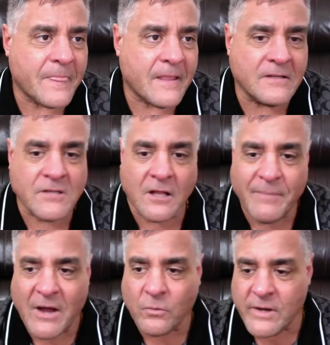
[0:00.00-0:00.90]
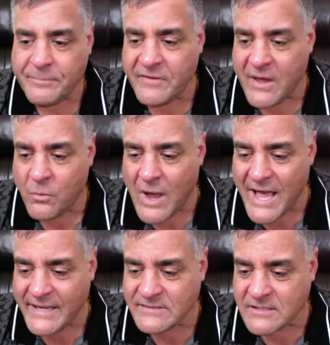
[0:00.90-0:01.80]
is all about Ripple, that
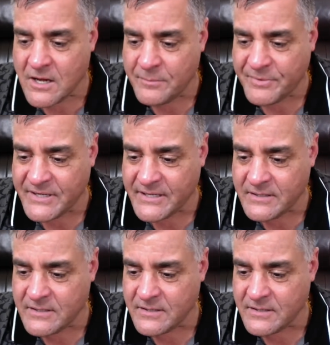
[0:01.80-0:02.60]
wise company.